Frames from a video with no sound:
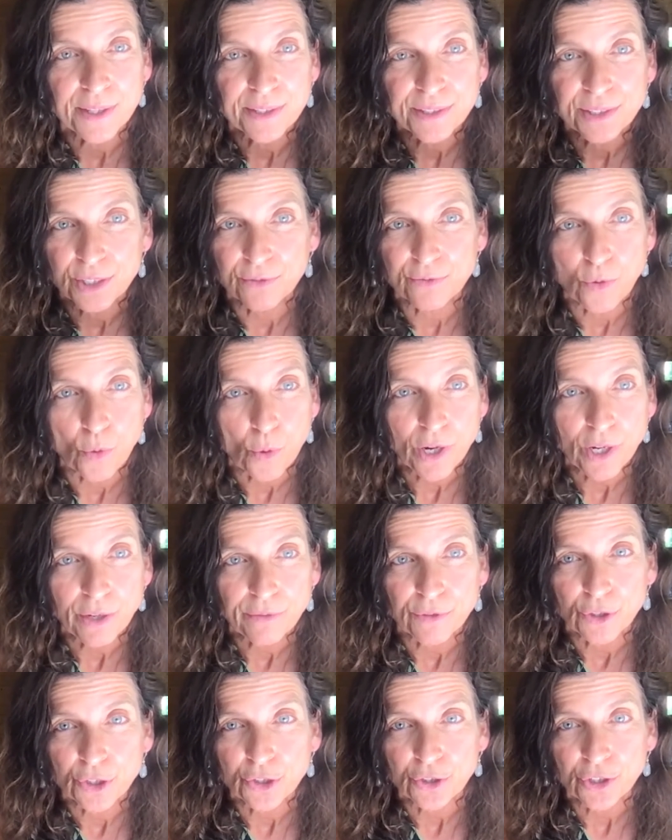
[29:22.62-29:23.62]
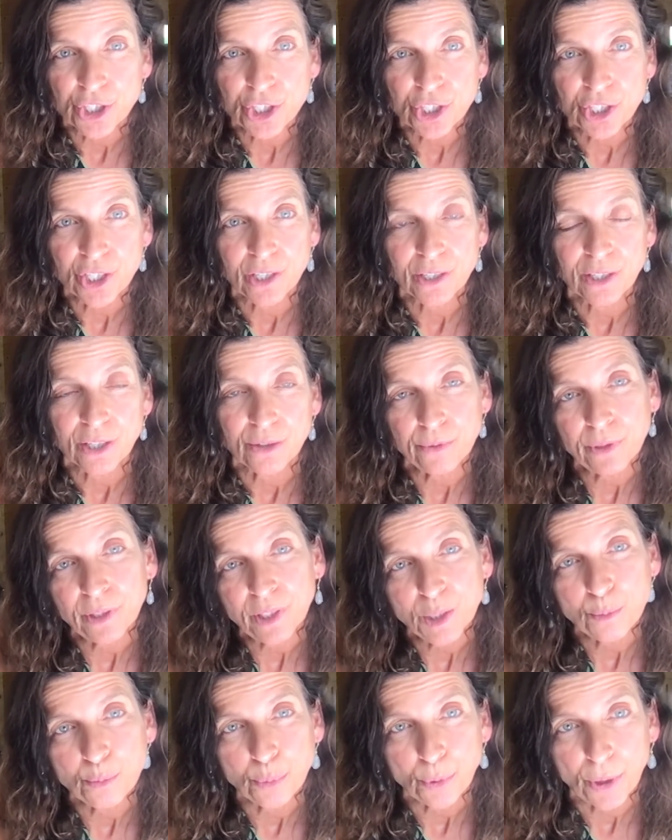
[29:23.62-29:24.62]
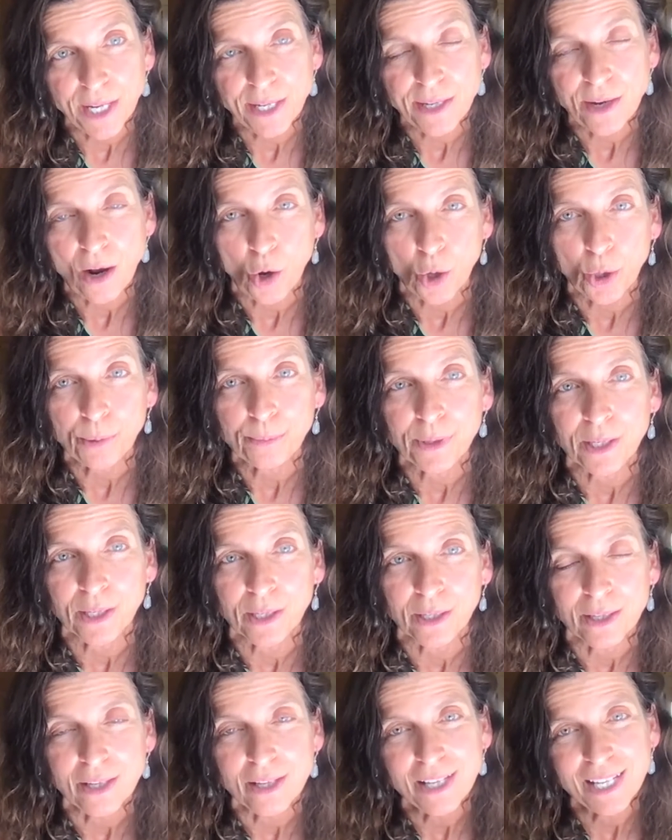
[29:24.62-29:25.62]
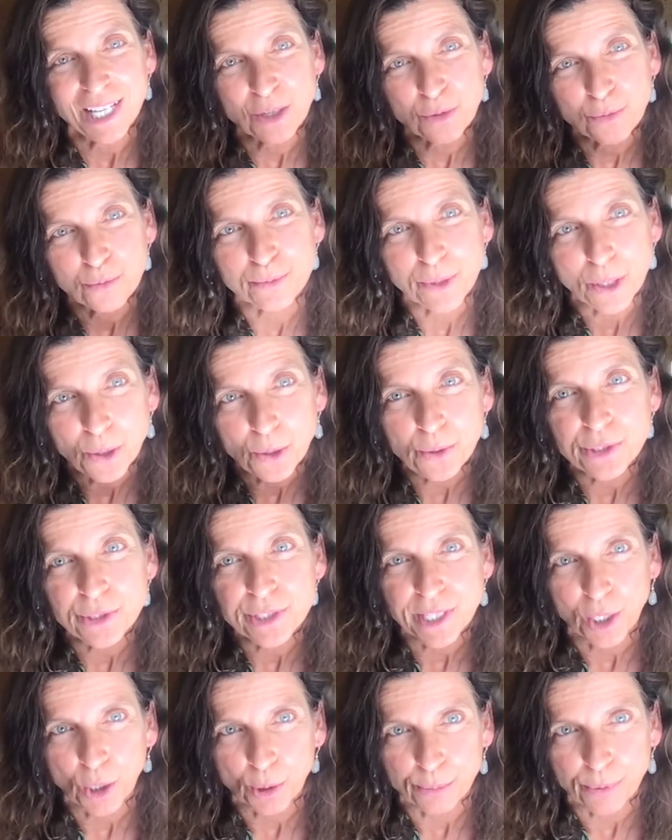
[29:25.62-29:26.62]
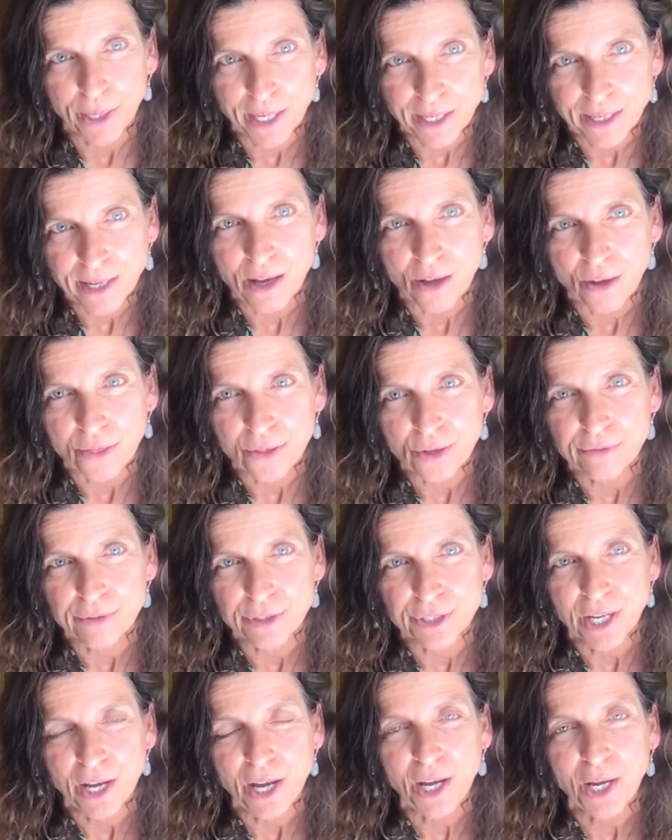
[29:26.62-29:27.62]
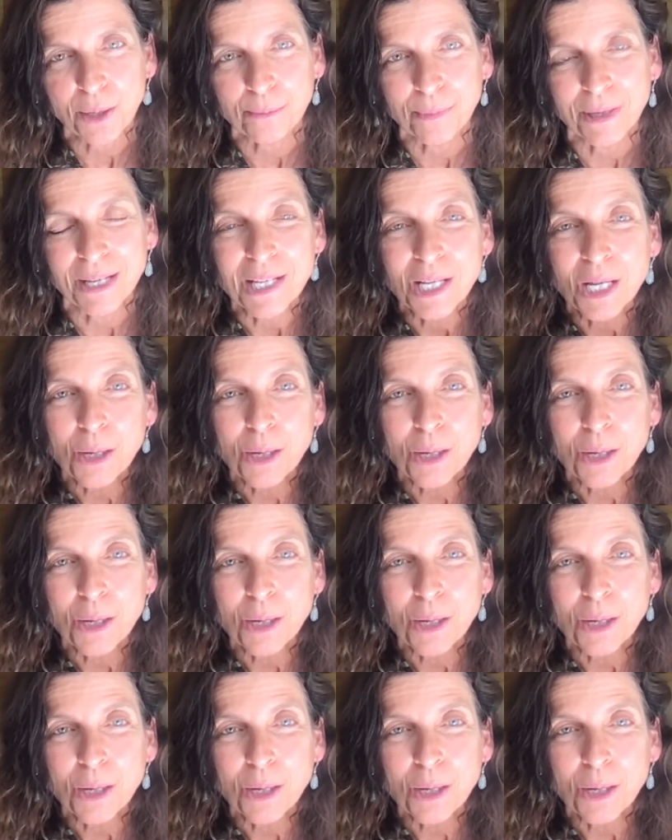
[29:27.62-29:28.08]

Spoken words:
that's devoid of nutrition and really brain harming. It erodes at our brain health over time.